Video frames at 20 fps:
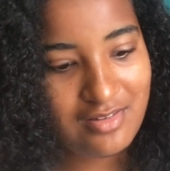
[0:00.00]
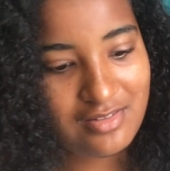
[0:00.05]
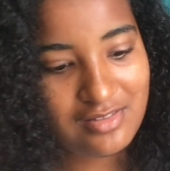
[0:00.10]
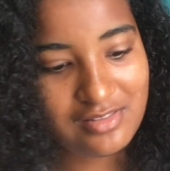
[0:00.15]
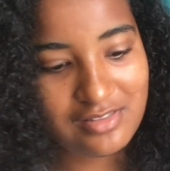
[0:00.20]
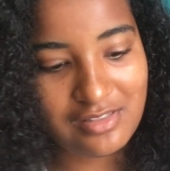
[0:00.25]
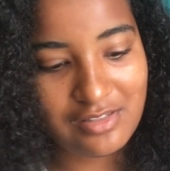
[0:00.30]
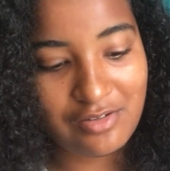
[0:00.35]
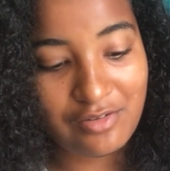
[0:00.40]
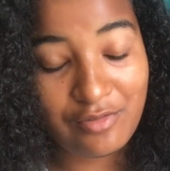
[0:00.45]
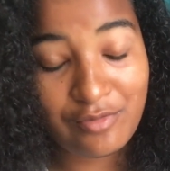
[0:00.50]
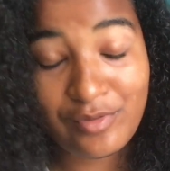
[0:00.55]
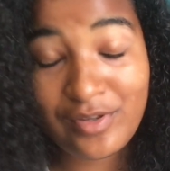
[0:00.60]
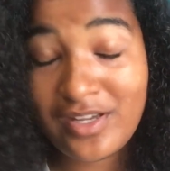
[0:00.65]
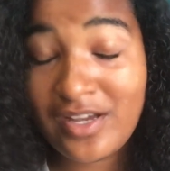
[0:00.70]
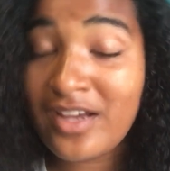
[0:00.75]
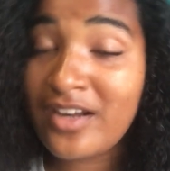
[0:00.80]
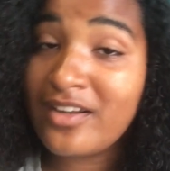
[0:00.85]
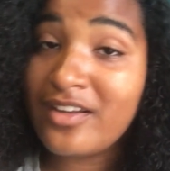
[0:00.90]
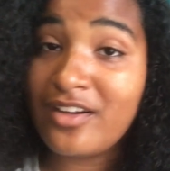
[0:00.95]
So we
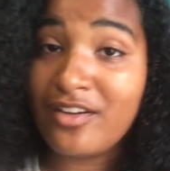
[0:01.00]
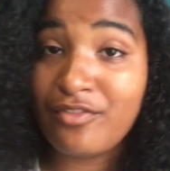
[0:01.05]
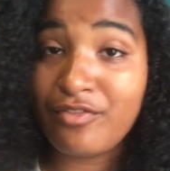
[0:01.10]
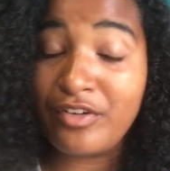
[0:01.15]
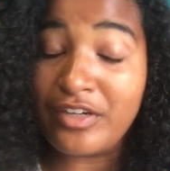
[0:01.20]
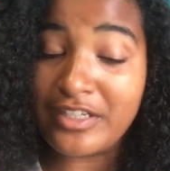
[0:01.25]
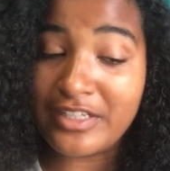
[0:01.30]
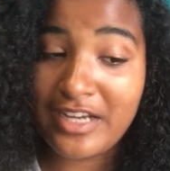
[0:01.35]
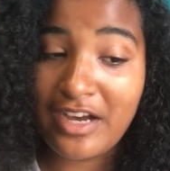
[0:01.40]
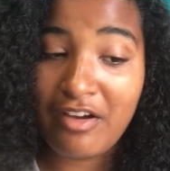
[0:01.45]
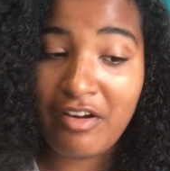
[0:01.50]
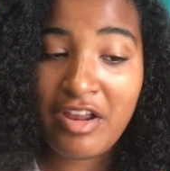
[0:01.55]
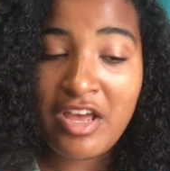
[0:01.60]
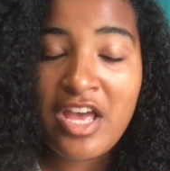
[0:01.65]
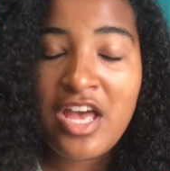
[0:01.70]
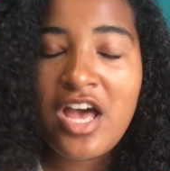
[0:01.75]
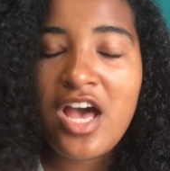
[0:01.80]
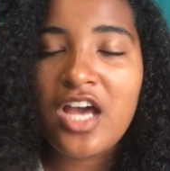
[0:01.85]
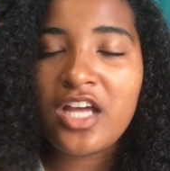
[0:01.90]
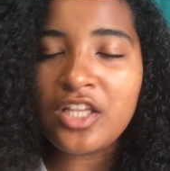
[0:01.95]
kind of got freaked out.
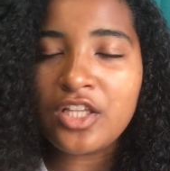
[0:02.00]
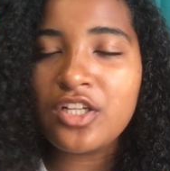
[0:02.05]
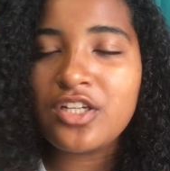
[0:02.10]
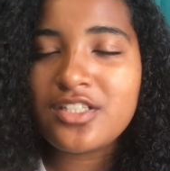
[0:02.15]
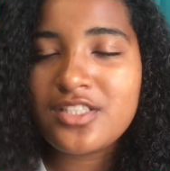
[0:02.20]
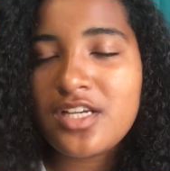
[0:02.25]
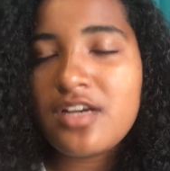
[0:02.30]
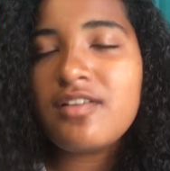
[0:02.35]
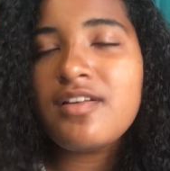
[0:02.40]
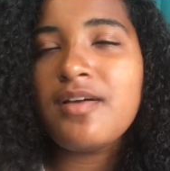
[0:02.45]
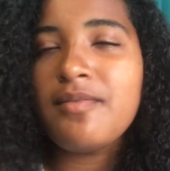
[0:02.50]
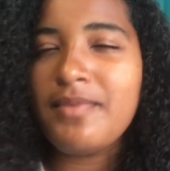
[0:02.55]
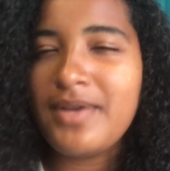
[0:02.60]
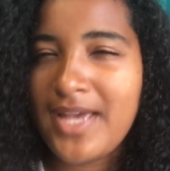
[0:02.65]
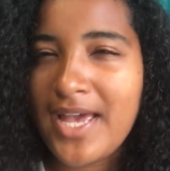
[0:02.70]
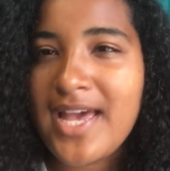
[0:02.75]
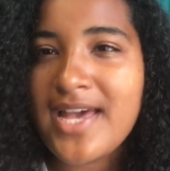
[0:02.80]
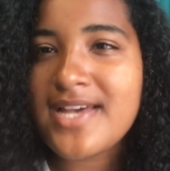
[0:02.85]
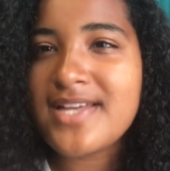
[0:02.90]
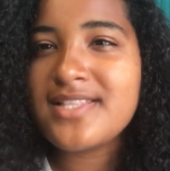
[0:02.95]
I looked down at my
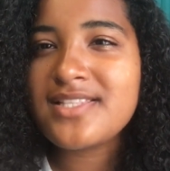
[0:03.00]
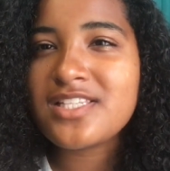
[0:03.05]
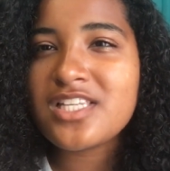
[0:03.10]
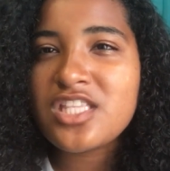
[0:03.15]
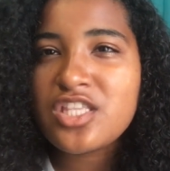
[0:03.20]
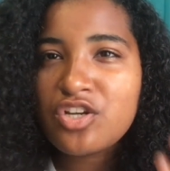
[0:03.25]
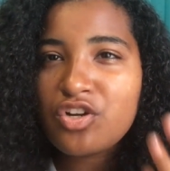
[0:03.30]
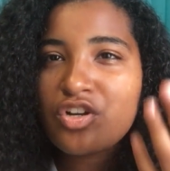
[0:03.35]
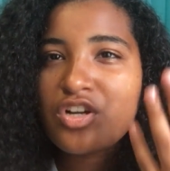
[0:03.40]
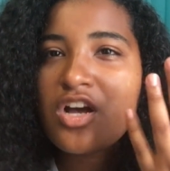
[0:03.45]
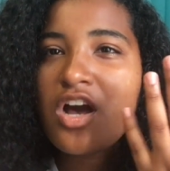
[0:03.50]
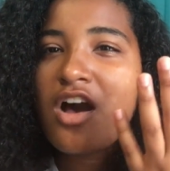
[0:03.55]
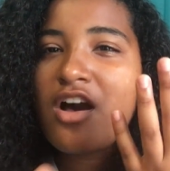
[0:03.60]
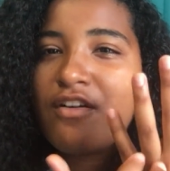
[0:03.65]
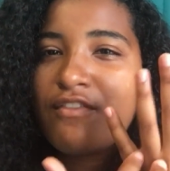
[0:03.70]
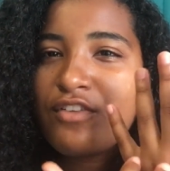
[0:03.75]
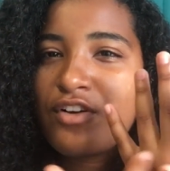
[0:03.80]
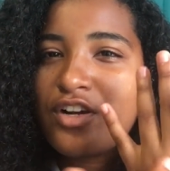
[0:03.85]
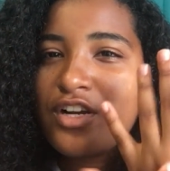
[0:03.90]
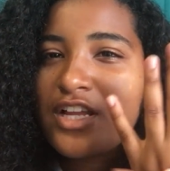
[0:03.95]
hands, and they're
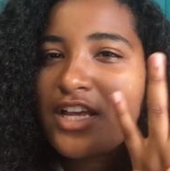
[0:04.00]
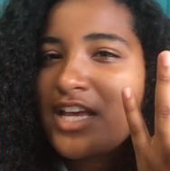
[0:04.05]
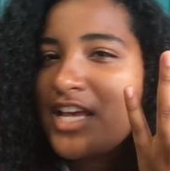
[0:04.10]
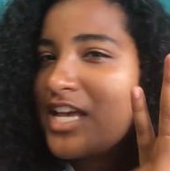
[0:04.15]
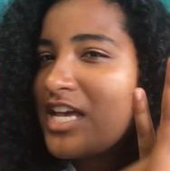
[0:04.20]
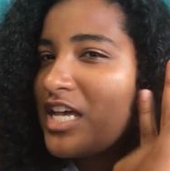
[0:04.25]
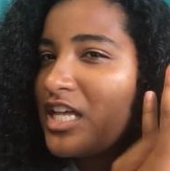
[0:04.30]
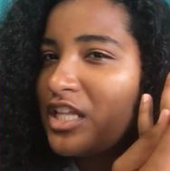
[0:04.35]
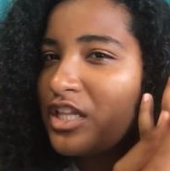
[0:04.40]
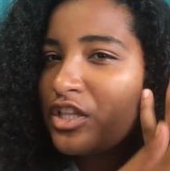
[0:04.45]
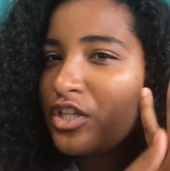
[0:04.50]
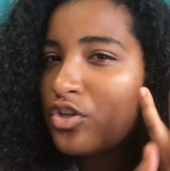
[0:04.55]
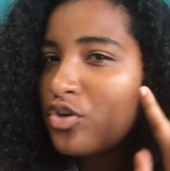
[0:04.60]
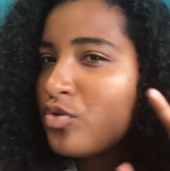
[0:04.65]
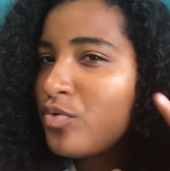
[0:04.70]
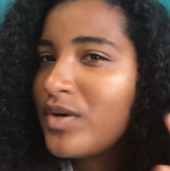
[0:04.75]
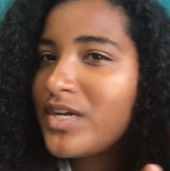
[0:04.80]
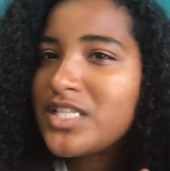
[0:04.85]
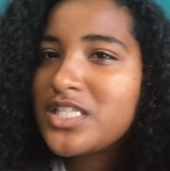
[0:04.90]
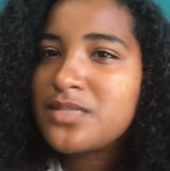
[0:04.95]
covered in
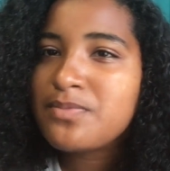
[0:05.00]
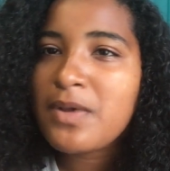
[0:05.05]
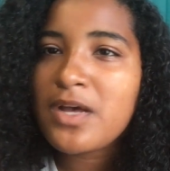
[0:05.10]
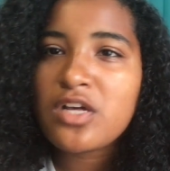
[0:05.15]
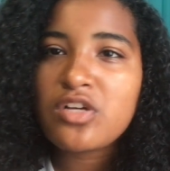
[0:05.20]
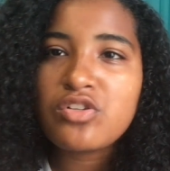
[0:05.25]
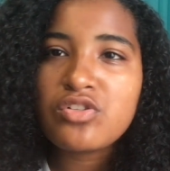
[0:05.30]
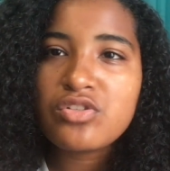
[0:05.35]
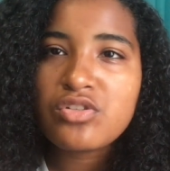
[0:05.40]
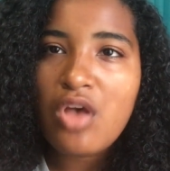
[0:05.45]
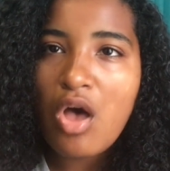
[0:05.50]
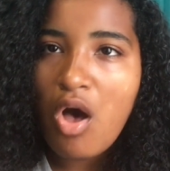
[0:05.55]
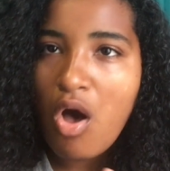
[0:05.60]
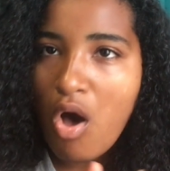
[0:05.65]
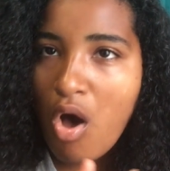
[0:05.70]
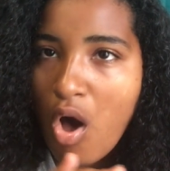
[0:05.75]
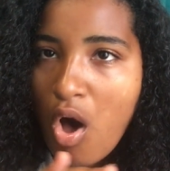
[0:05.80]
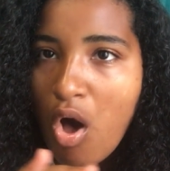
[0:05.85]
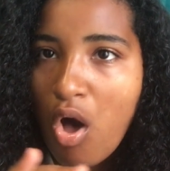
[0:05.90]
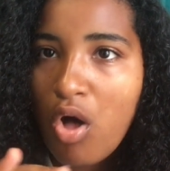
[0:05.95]
little white speckles
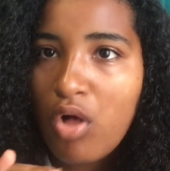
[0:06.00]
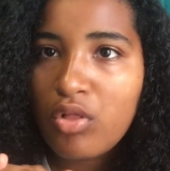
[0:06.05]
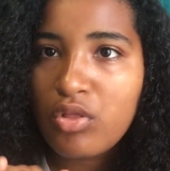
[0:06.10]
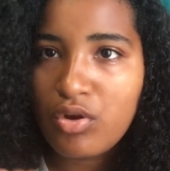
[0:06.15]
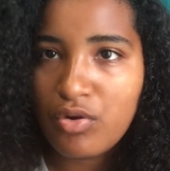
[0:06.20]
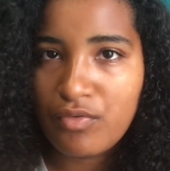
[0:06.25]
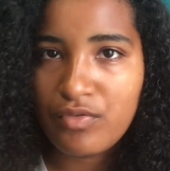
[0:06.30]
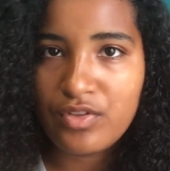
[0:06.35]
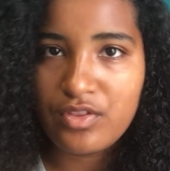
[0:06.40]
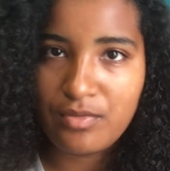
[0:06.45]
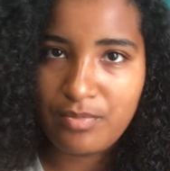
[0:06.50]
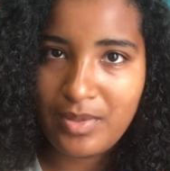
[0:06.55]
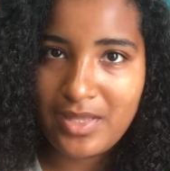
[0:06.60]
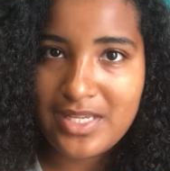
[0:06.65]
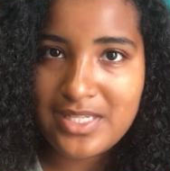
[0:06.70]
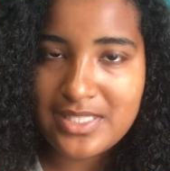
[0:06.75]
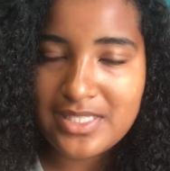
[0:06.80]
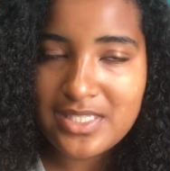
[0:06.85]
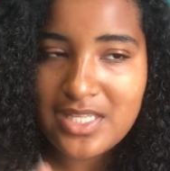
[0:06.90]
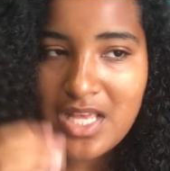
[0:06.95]
all over the
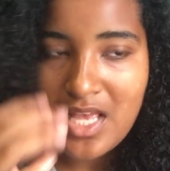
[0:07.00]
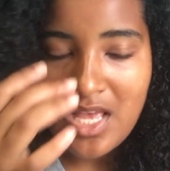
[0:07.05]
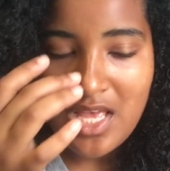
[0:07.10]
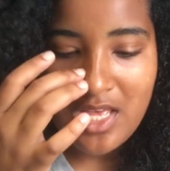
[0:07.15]
place.